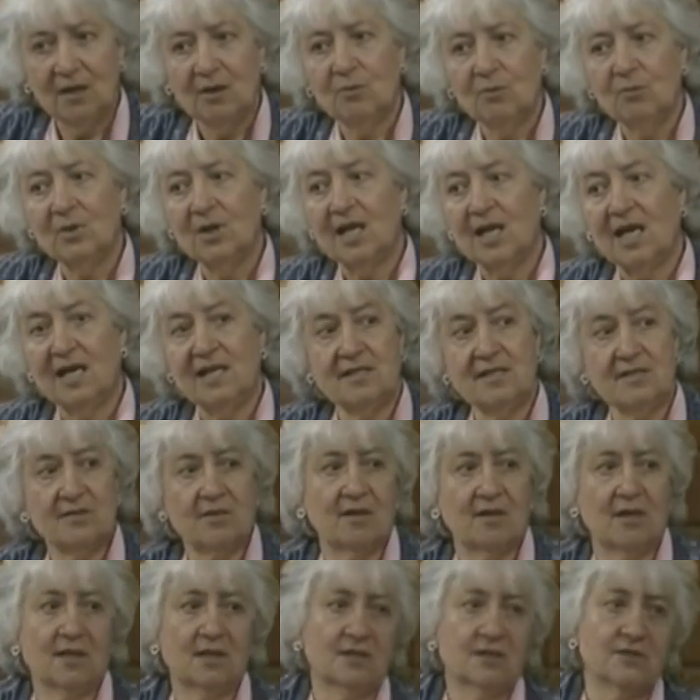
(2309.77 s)
Well, I
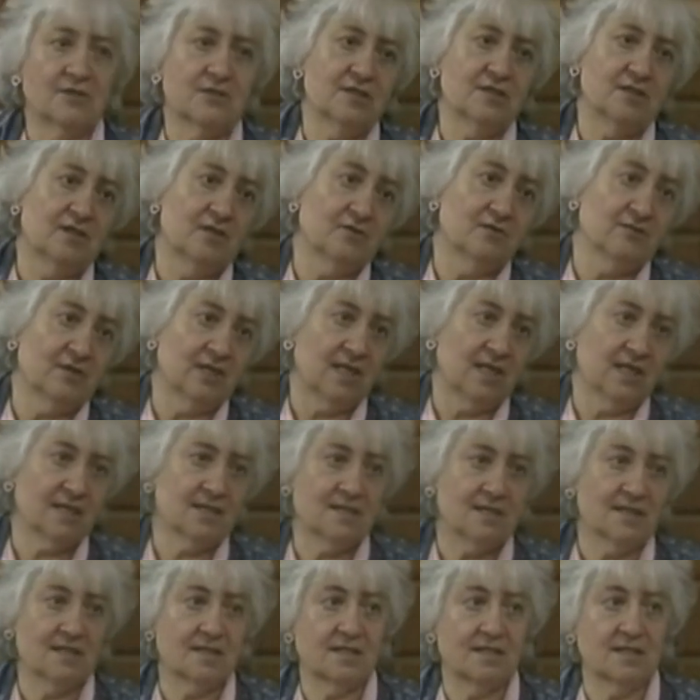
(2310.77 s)
saw Conchita in
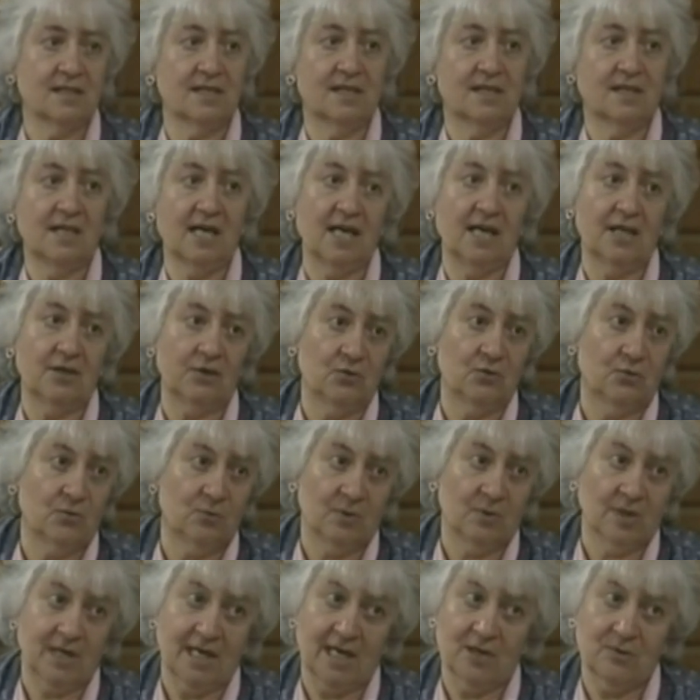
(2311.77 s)
ecstasy, and I knew
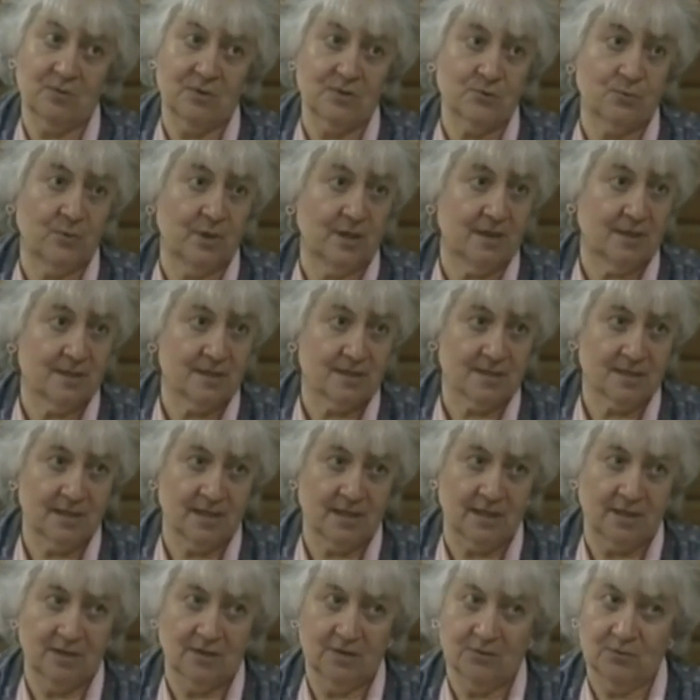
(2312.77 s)
what I was
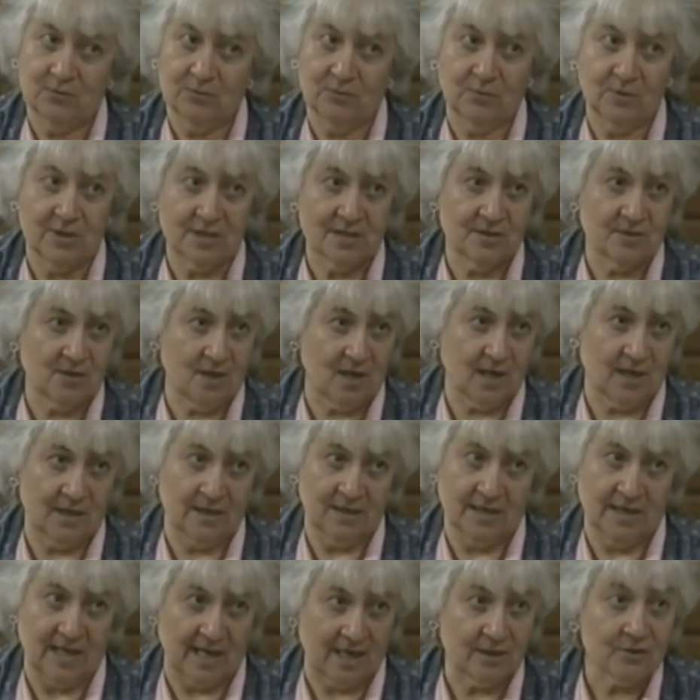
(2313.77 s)
witnessing was yeah. not
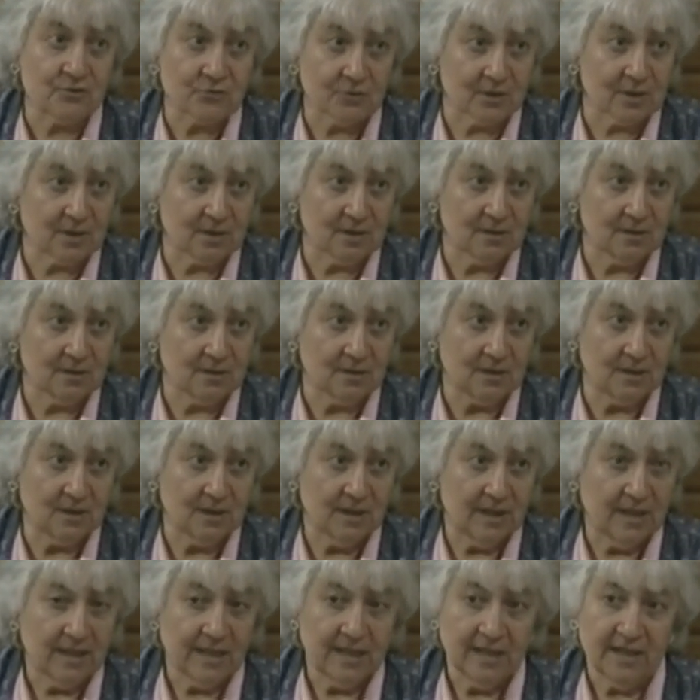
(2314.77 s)
natural. Yeah.
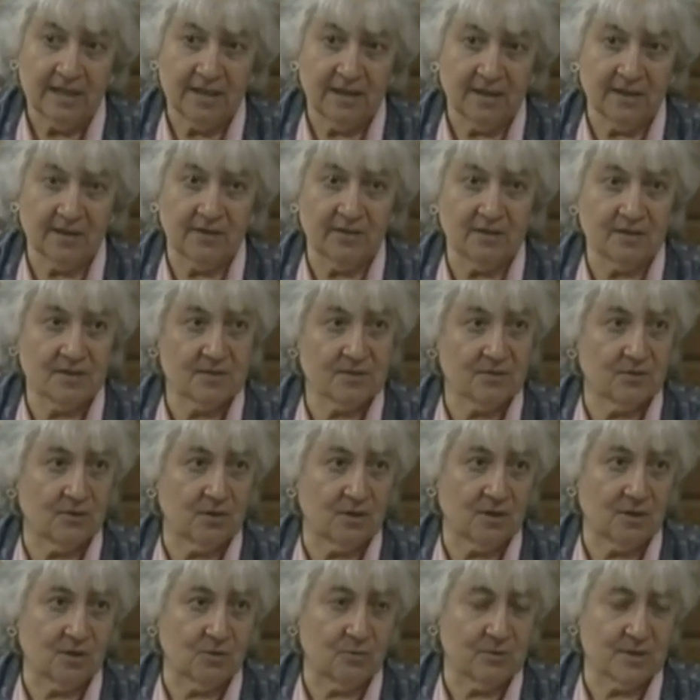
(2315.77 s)
Here, this
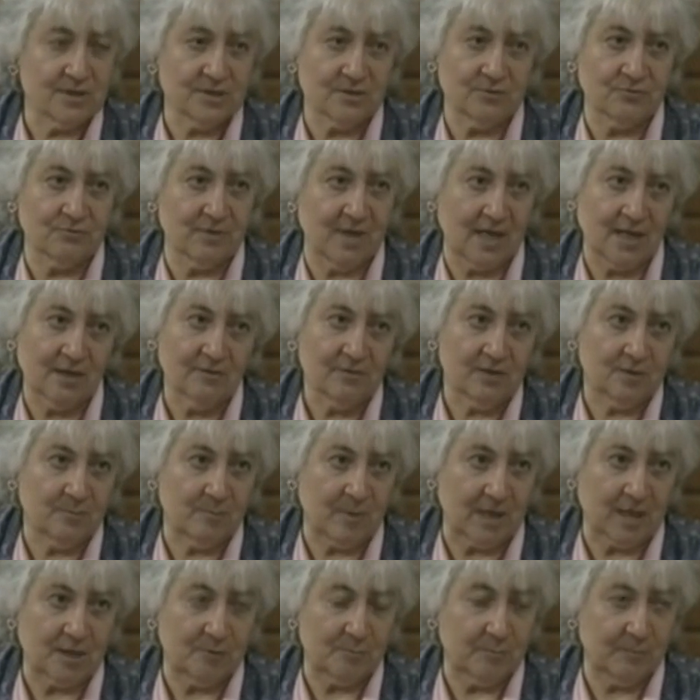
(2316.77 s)
girl was surrounded
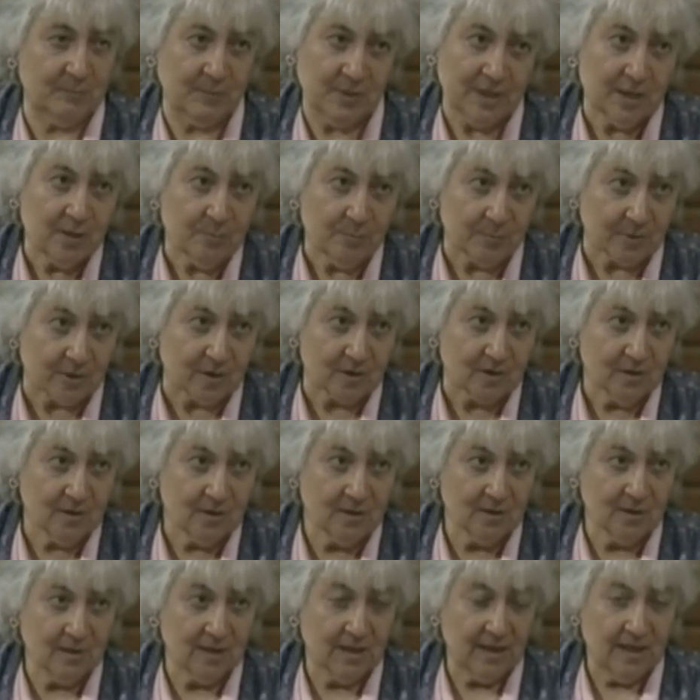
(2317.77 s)
by people
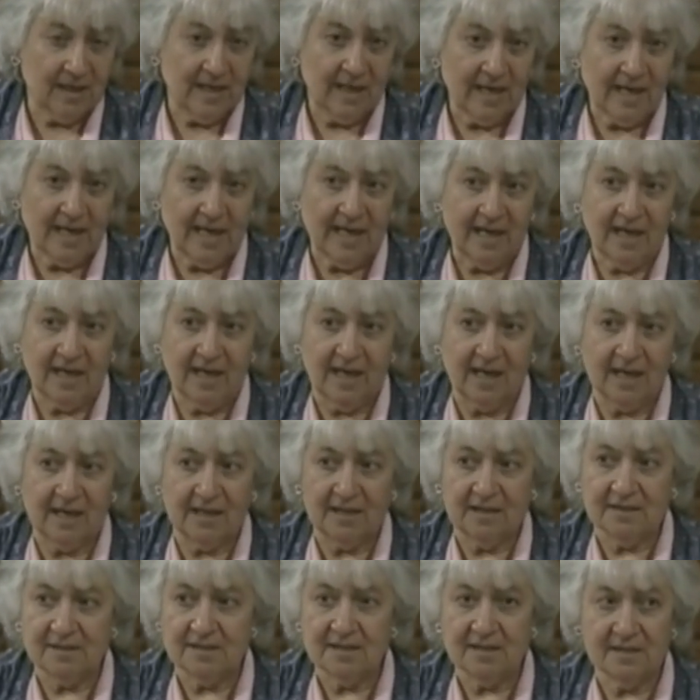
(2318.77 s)

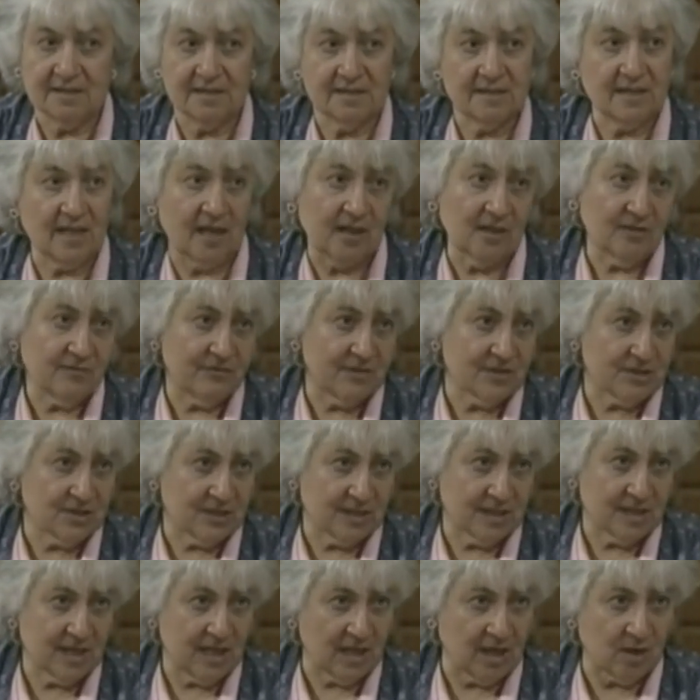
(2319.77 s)
and television
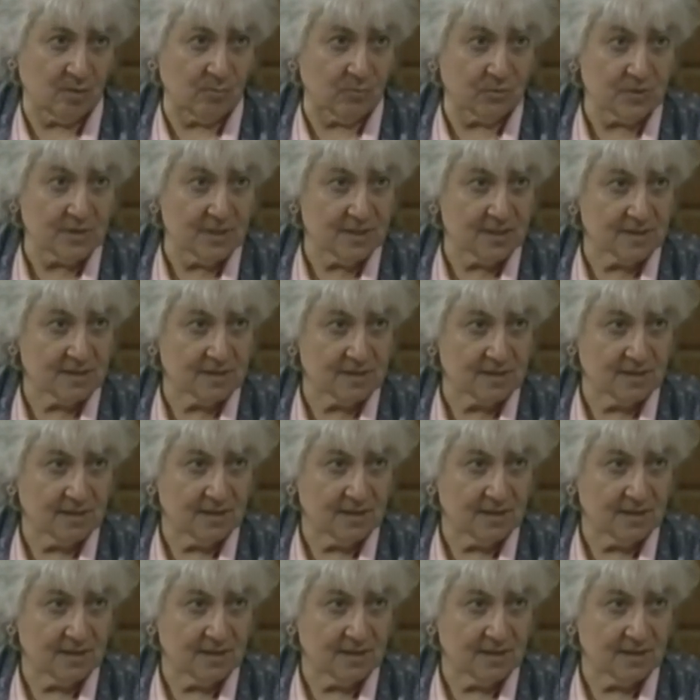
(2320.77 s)
cameras.